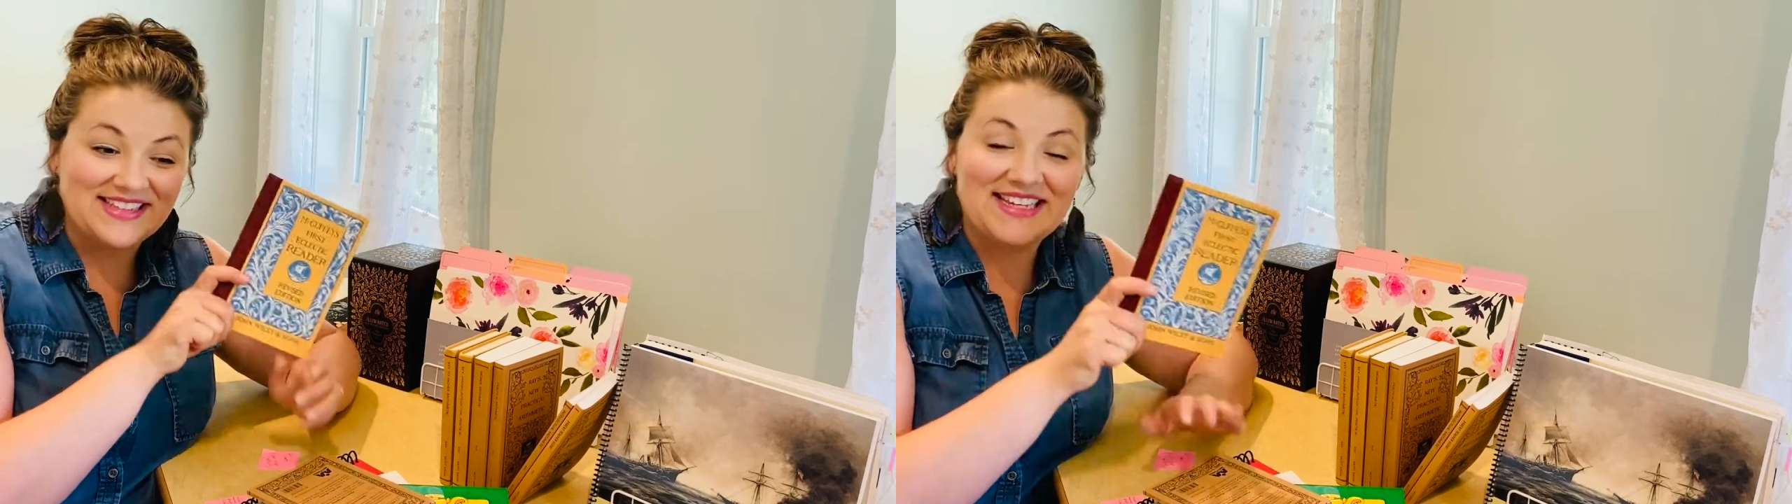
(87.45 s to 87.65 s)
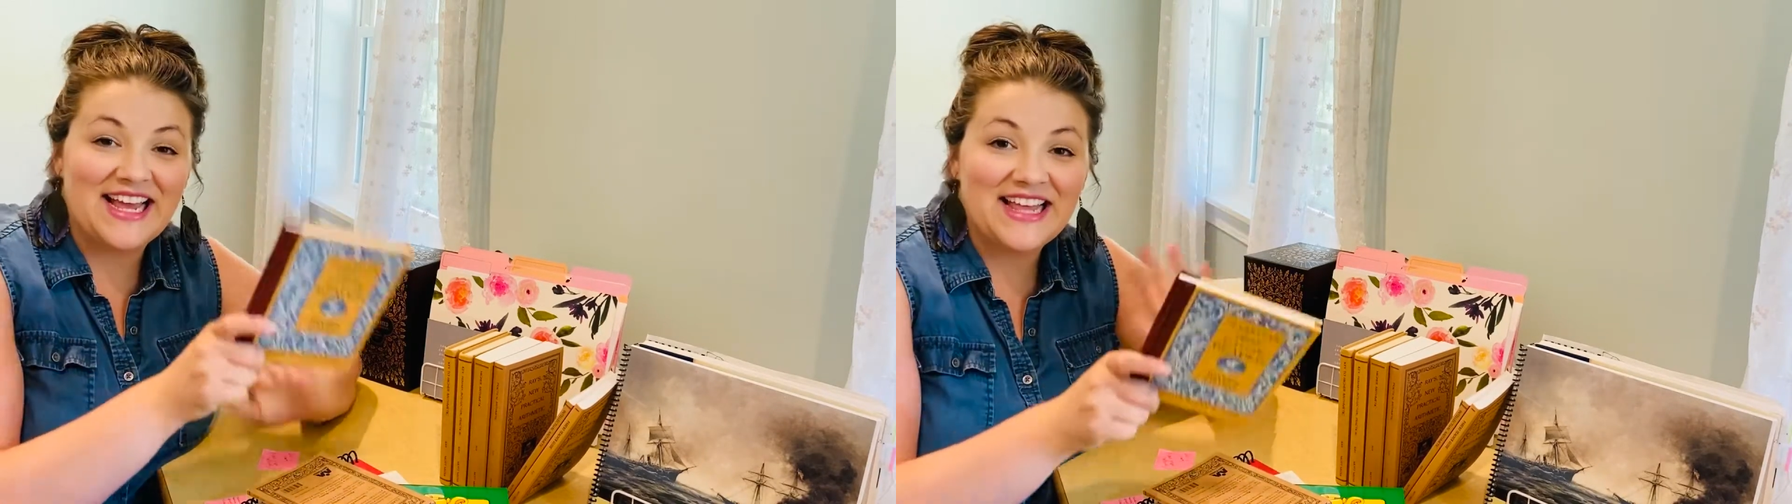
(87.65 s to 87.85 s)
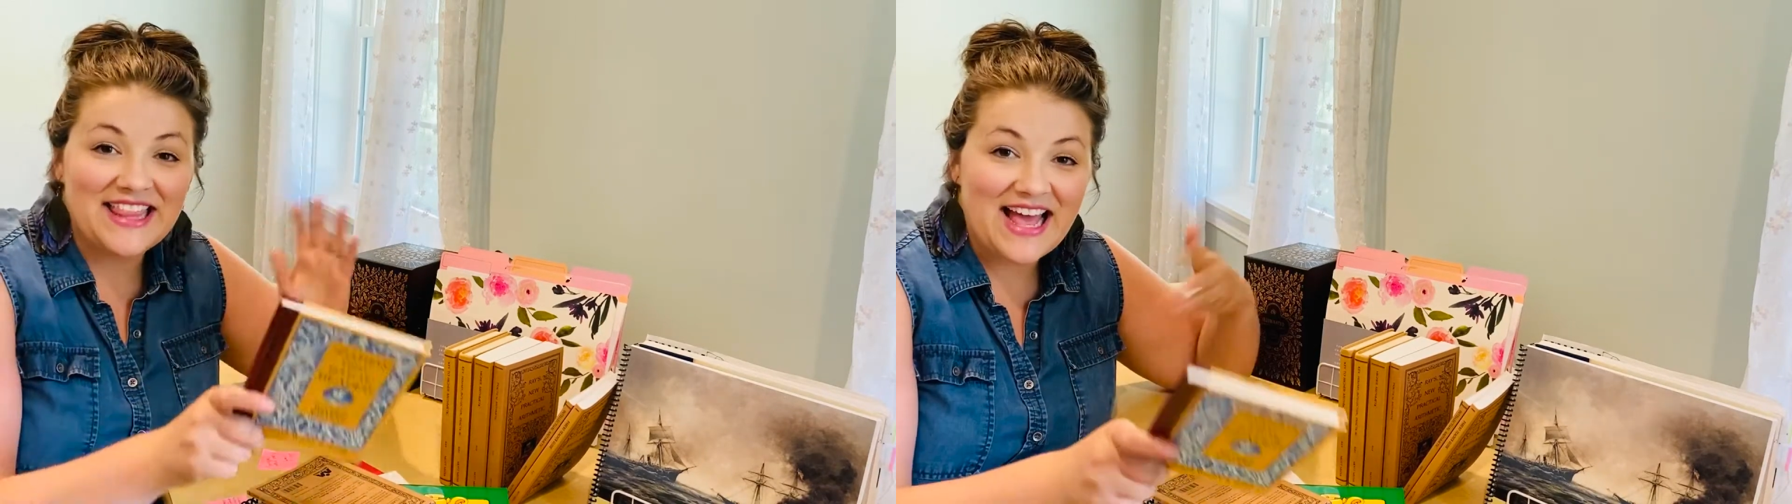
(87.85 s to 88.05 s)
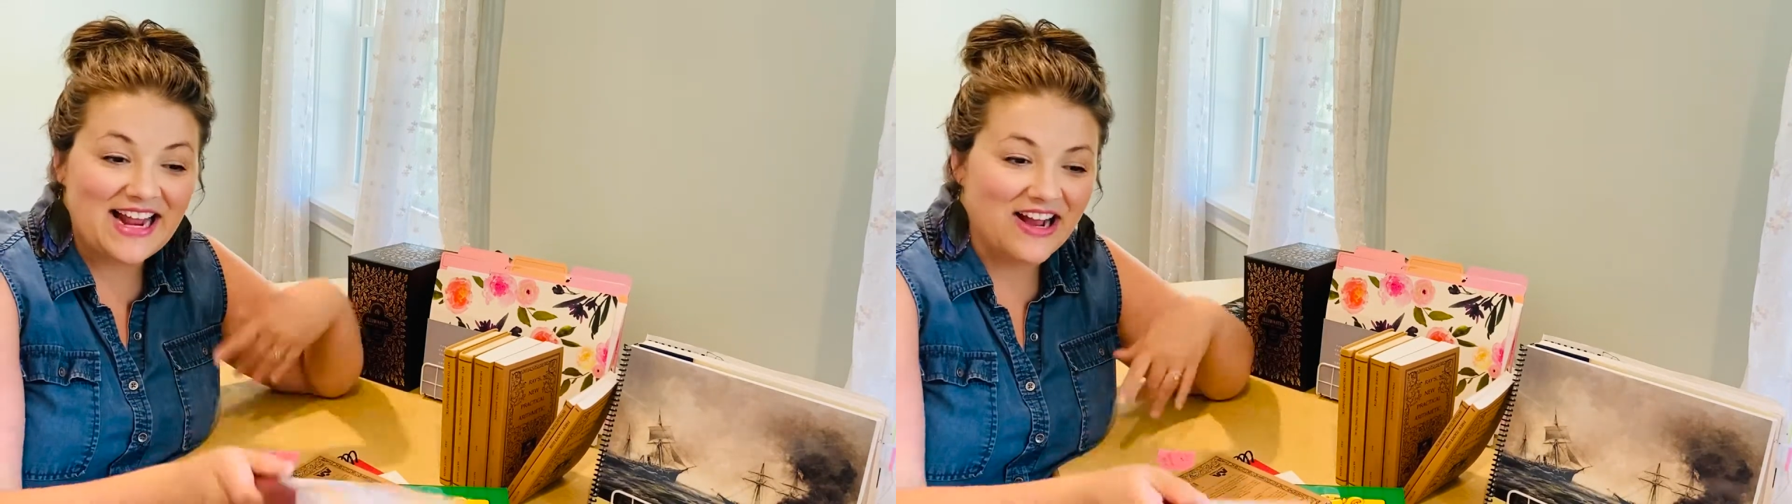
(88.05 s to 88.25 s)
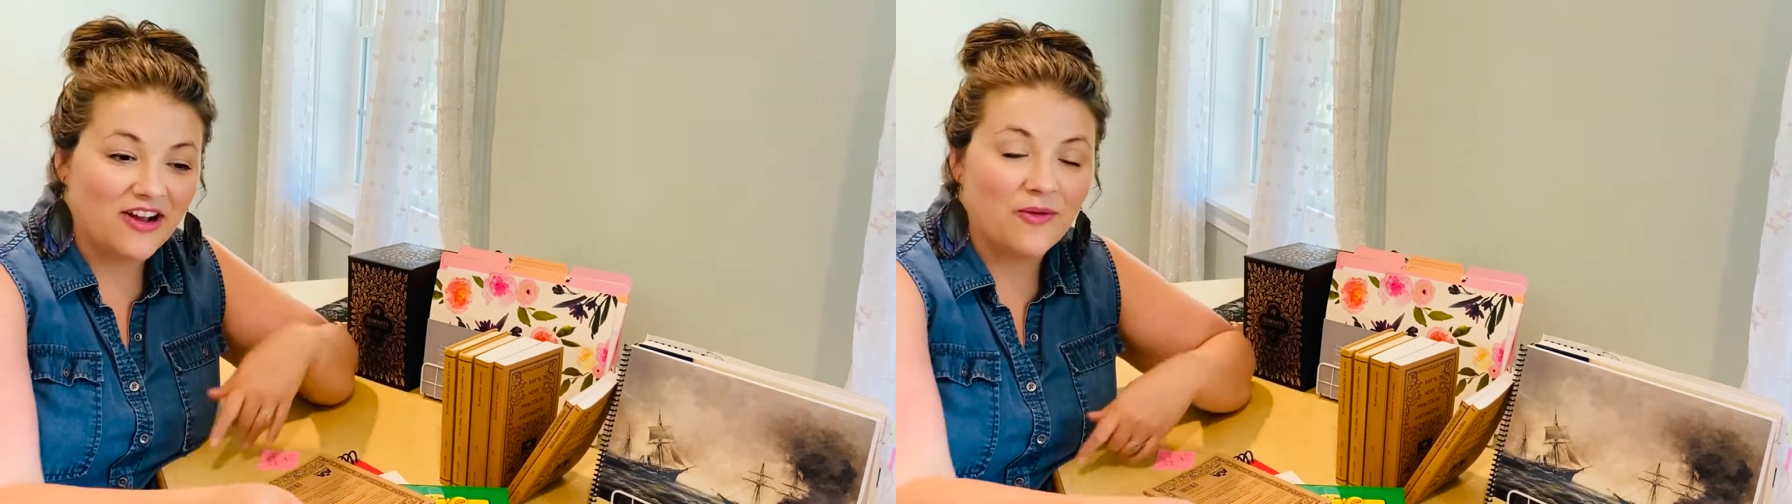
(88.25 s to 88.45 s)
Stay in that
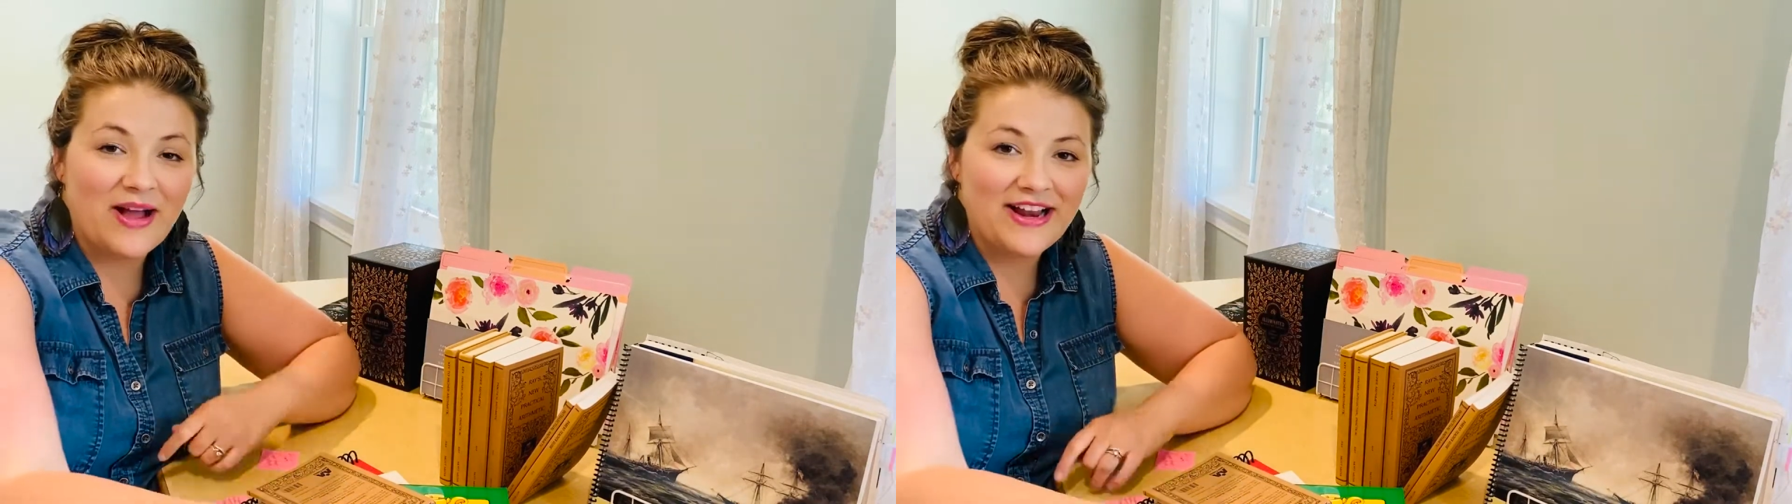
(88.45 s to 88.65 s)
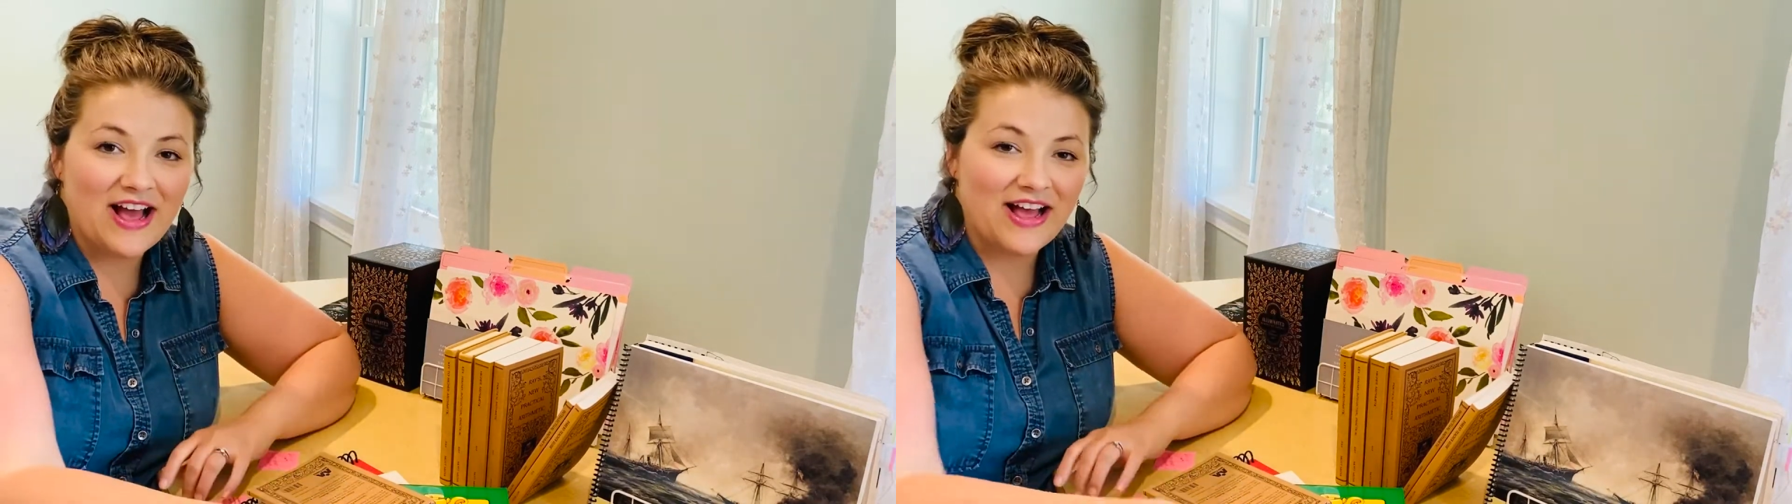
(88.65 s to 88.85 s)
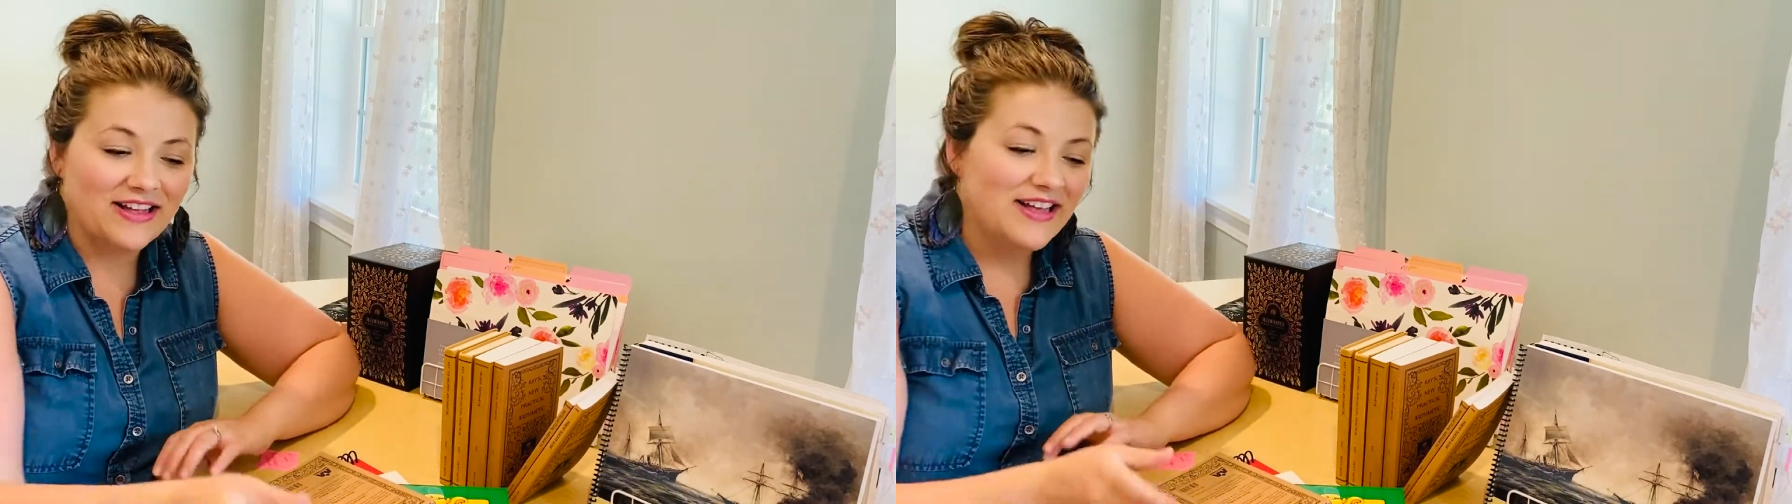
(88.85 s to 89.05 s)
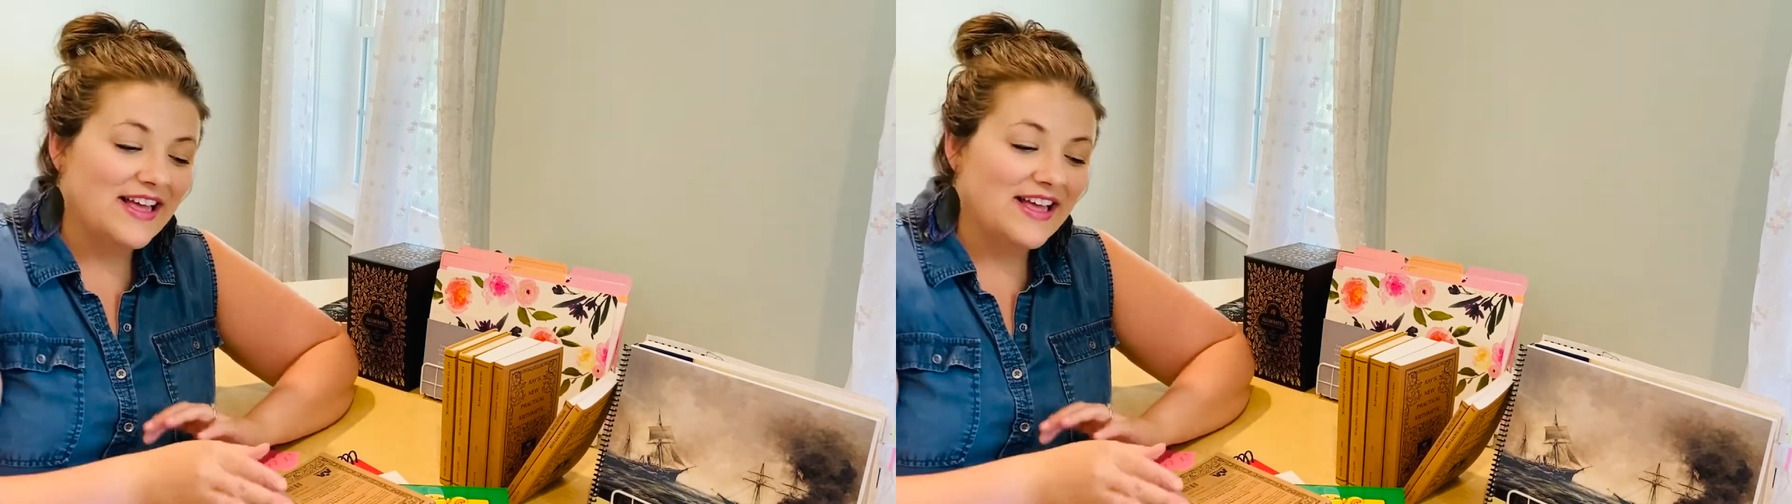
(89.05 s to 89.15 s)
era, why not?